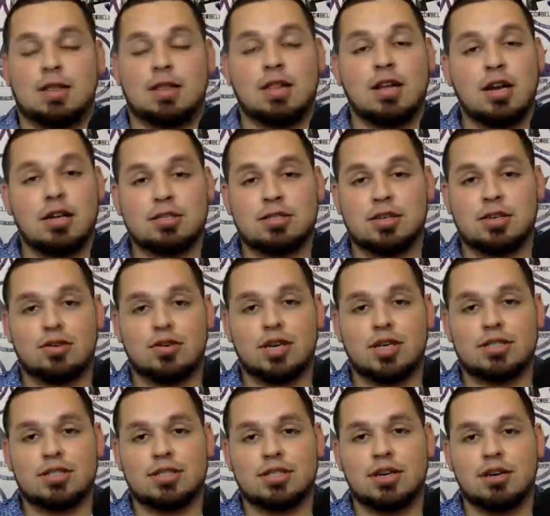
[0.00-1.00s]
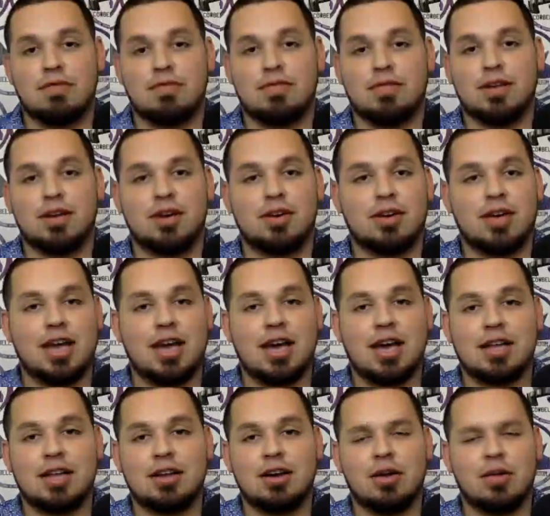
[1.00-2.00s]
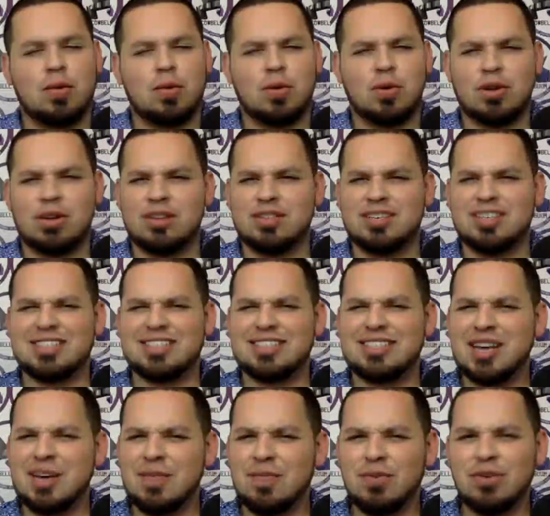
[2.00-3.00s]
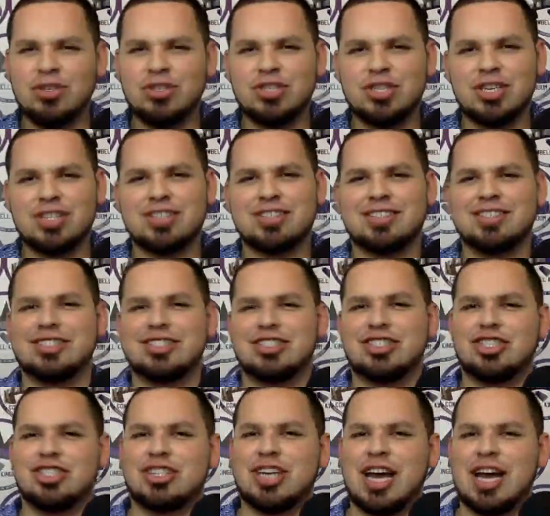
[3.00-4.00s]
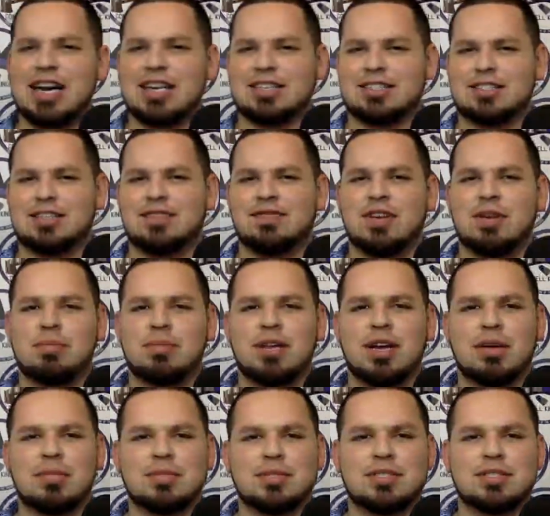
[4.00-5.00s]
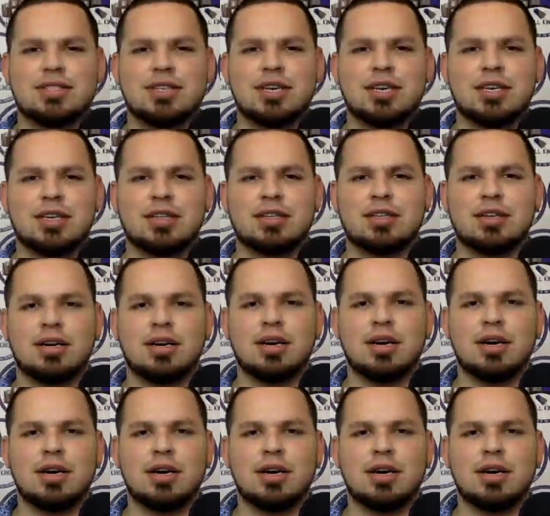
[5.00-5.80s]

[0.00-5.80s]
Lots of great stuff there. You had all the rookies except for Justin Jackson, if I'm not mistaken.